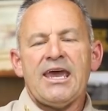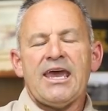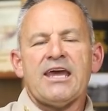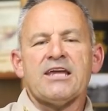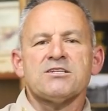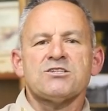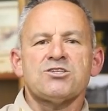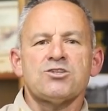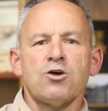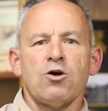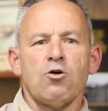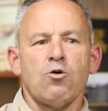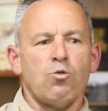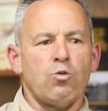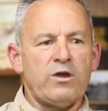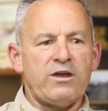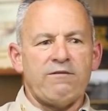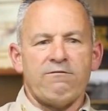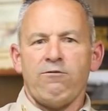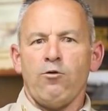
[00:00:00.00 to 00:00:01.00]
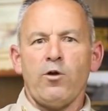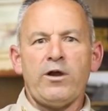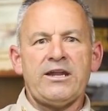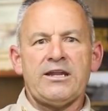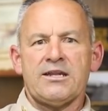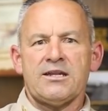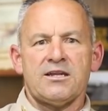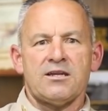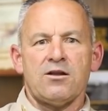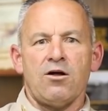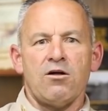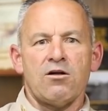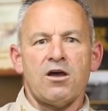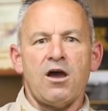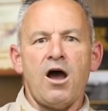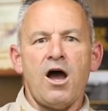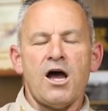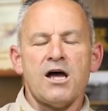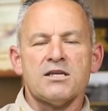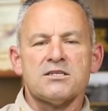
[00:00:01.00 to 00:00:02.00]
And so we avoid it at all
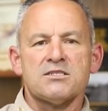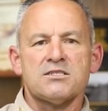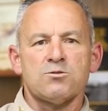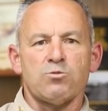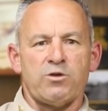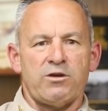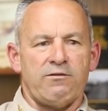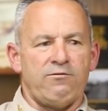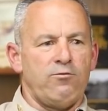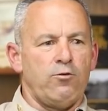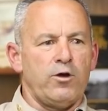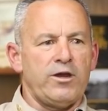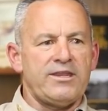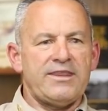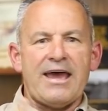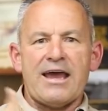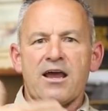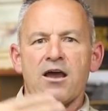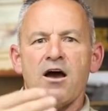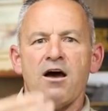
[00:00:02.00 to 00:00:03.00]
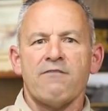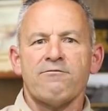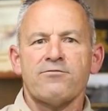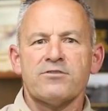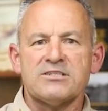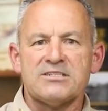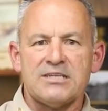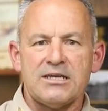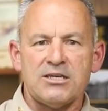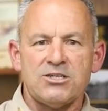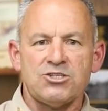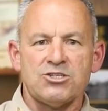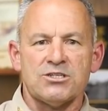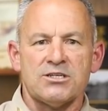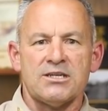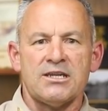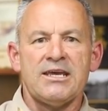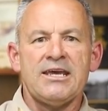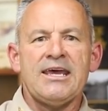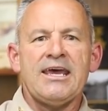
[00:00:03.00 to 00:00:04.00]
costs. We avoid that confrontation.